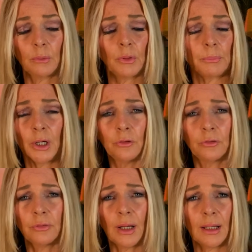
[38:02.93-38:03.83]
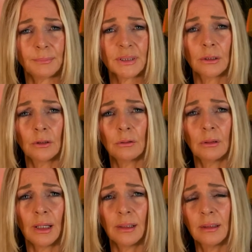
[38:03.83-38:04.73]
they were both
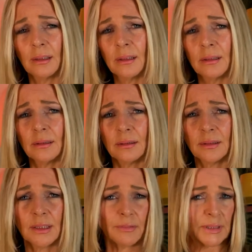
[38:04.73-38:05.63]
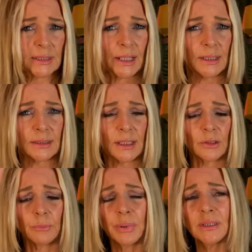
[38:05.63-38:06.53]
absolutely
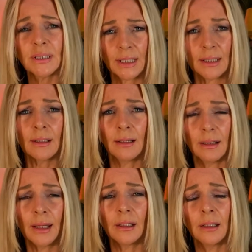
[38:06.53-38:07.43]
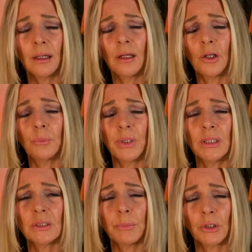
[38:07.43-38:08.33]
devastated, particularly
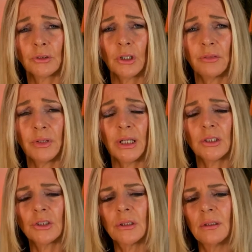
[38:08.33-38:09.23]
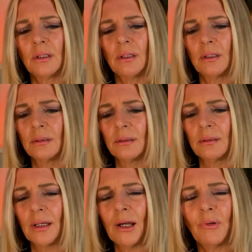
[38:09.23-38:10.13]
Peter Bogdanovich.
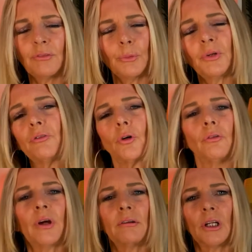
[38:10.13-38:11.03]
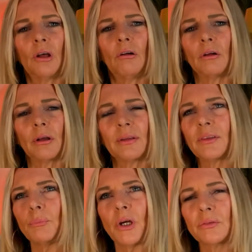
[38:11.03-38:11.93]
However, before very long,
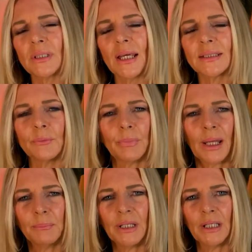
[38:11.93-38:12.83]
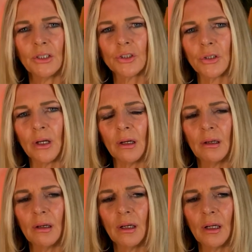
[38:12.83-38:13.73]
they both started blaming each other.
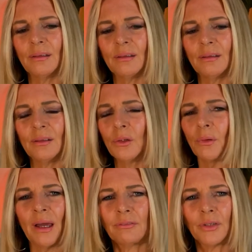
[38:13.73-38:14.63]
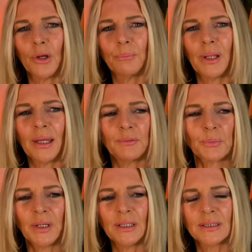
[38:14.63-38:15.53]
Hugh Hefner
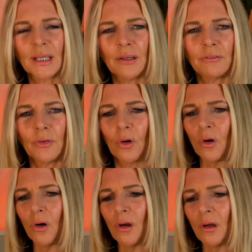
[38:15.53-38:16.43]
blamed Peter for